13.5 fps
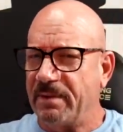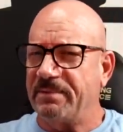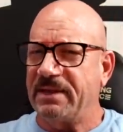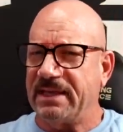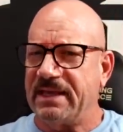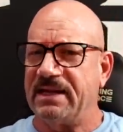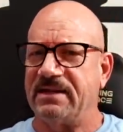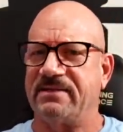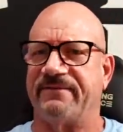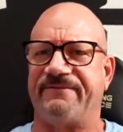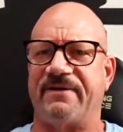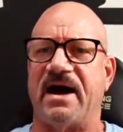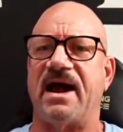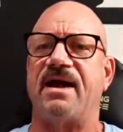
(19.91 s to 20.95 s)
I'm gonna get into
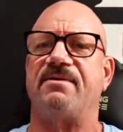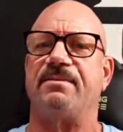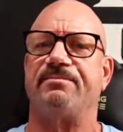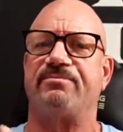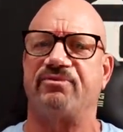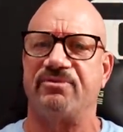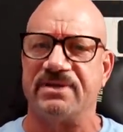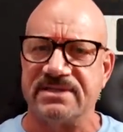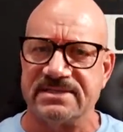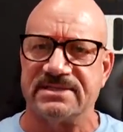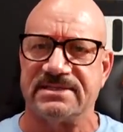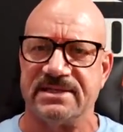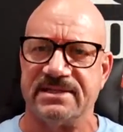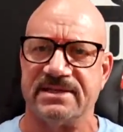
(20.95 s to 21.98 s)
fire in
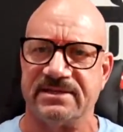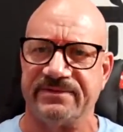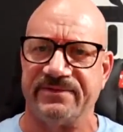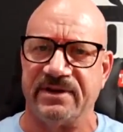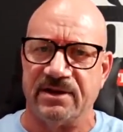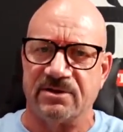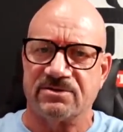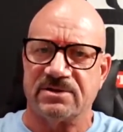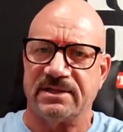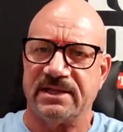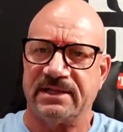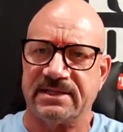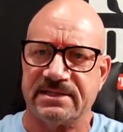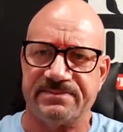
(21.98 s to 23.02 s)
prisons in this video, so I
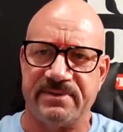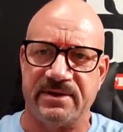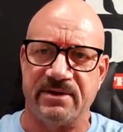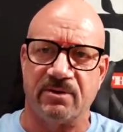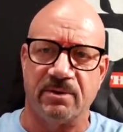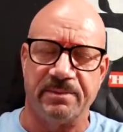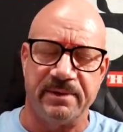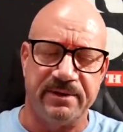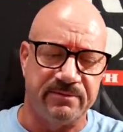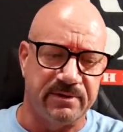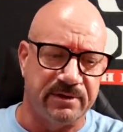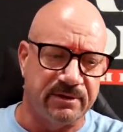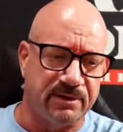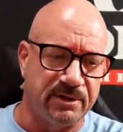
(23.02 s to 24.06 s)
think this video will be
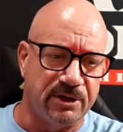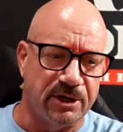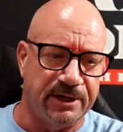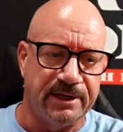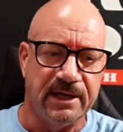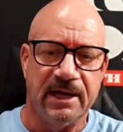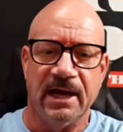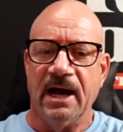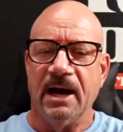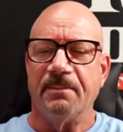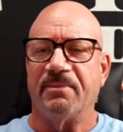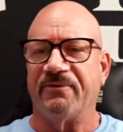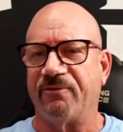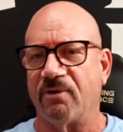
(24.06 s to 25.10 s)
real good.
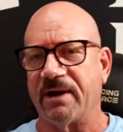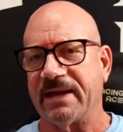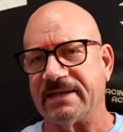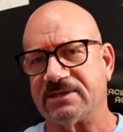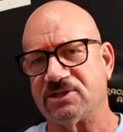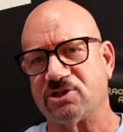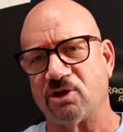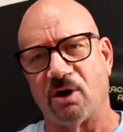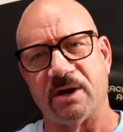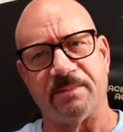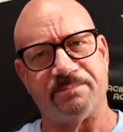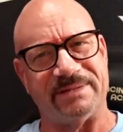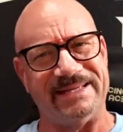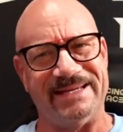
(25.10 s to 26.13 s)
Before I get
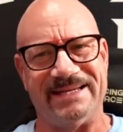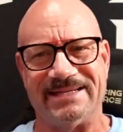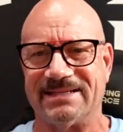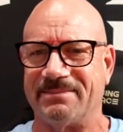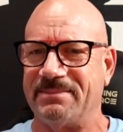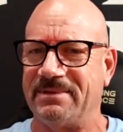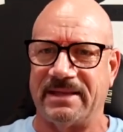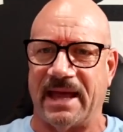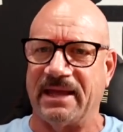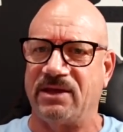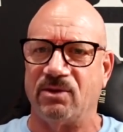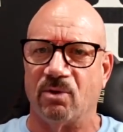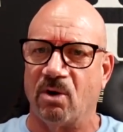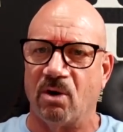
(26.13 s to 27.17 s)
started, please let me
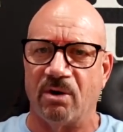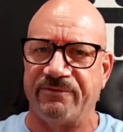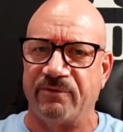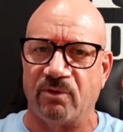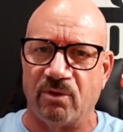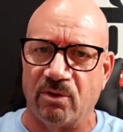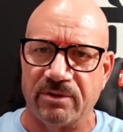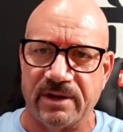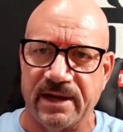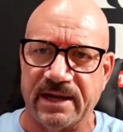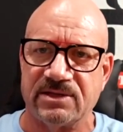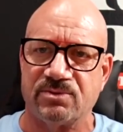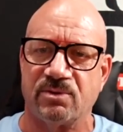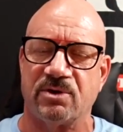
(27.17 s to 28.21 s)
thank you all for all the
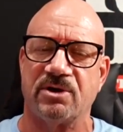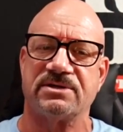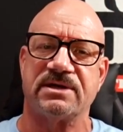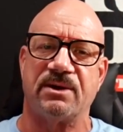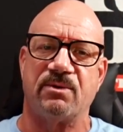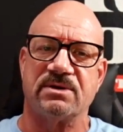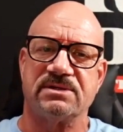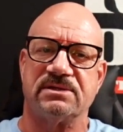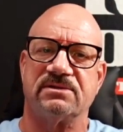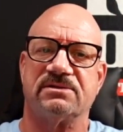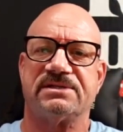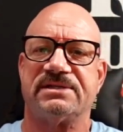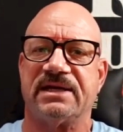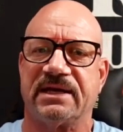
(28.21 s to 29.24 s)
nice words. I was a
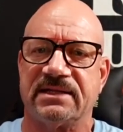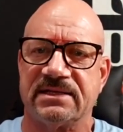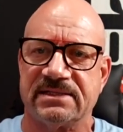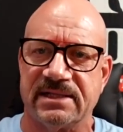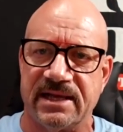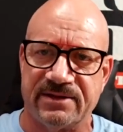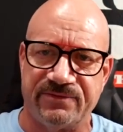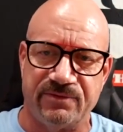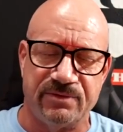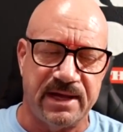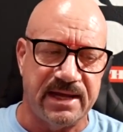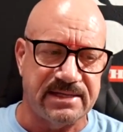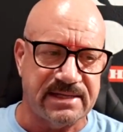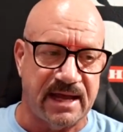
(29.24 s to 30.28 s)
little sick this last few
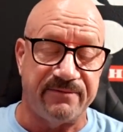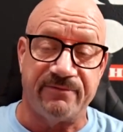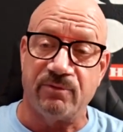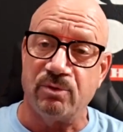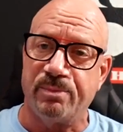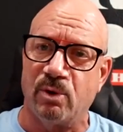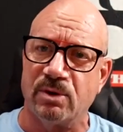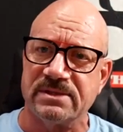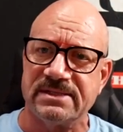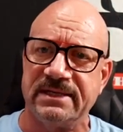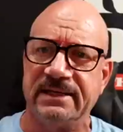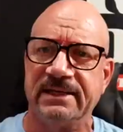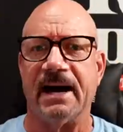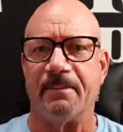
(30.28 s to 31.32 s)
days. I had food
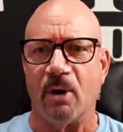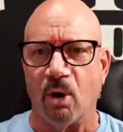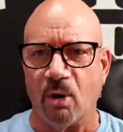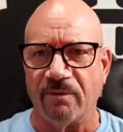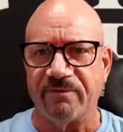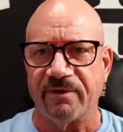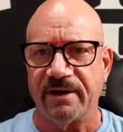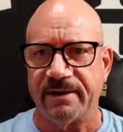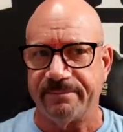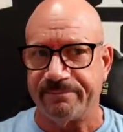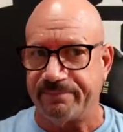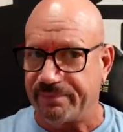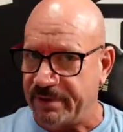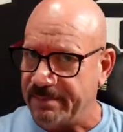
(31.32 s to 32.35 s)
poisoning. I'm over it,
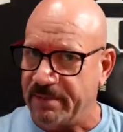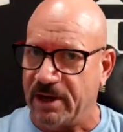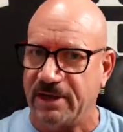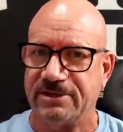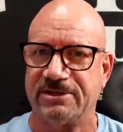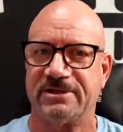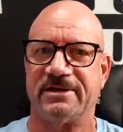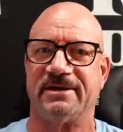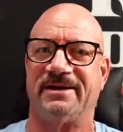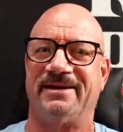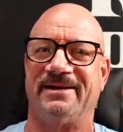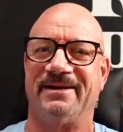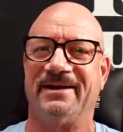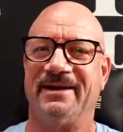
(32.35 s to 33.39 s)
pretty much.
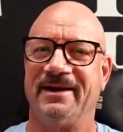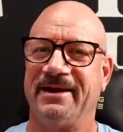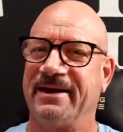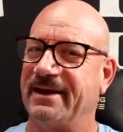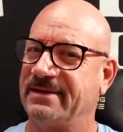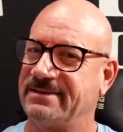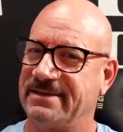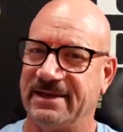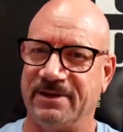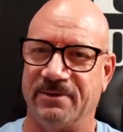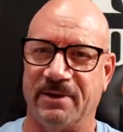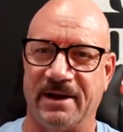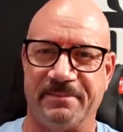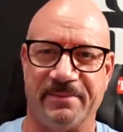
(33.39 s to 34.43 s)
I tell
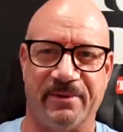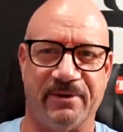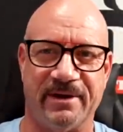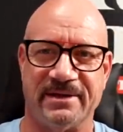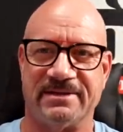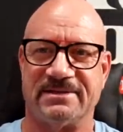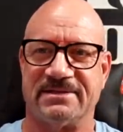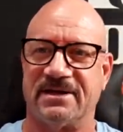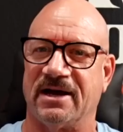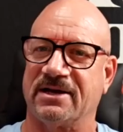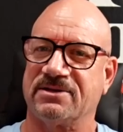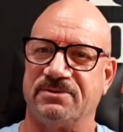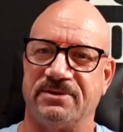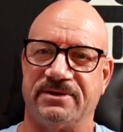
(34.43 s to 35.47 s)
you what, boy, it
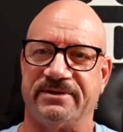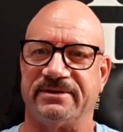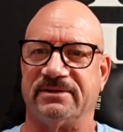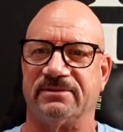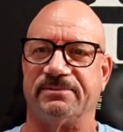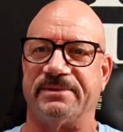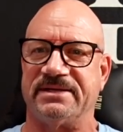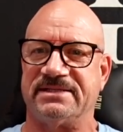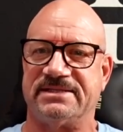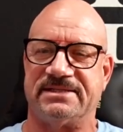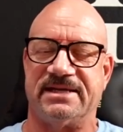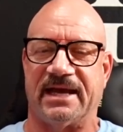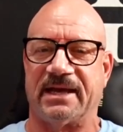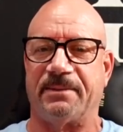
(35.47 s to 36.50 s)
sucks when you're a little bit
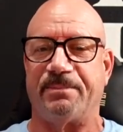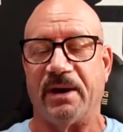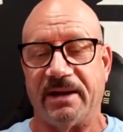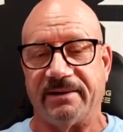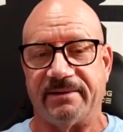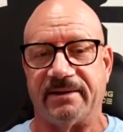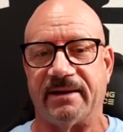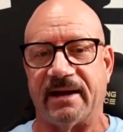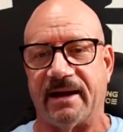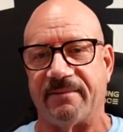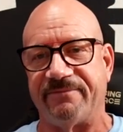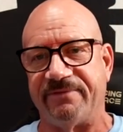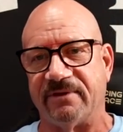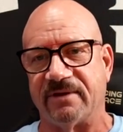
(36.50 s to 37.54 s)
sick, but
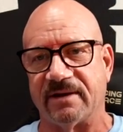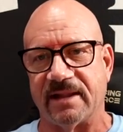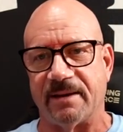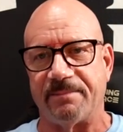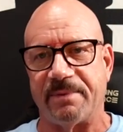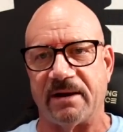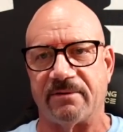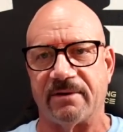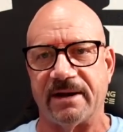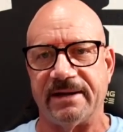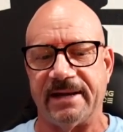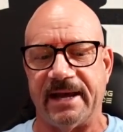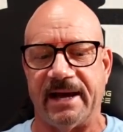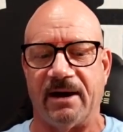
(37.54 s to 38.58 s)
I'm feeling a lot better
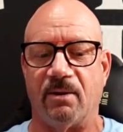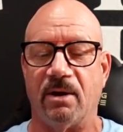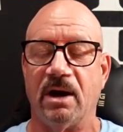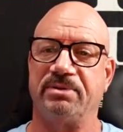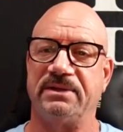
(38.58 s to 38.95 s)
right now.